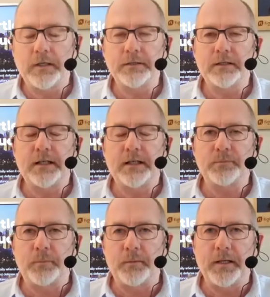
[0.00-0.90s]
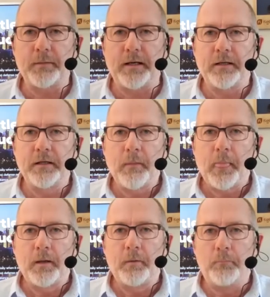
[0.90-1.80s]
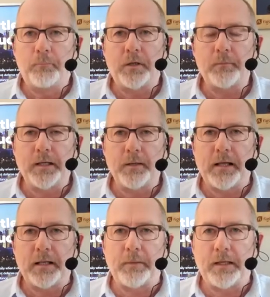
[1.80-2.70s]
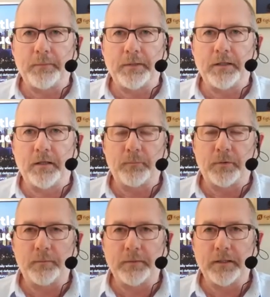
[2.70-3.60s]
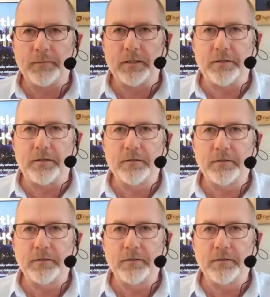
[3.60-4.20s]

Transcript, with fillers: so that's Birmingham, Birmingham, Alabama, not Birmingham, England.